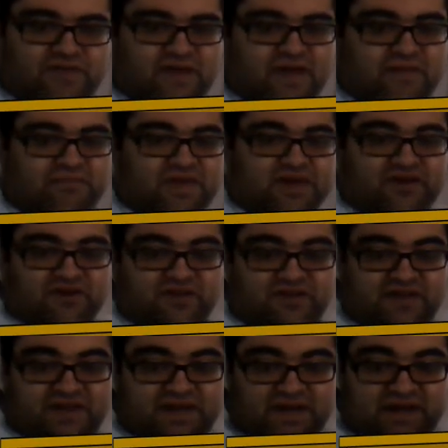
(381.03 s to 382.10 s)
and because
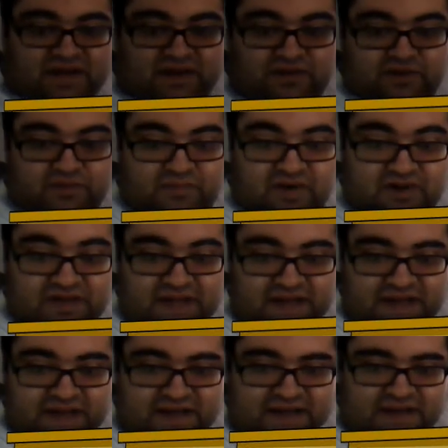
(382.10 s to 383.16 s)
they are the
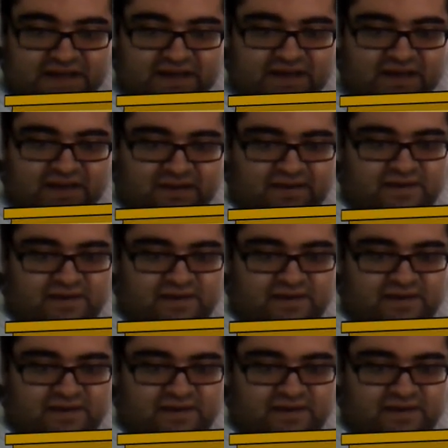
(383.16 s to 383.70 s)
money,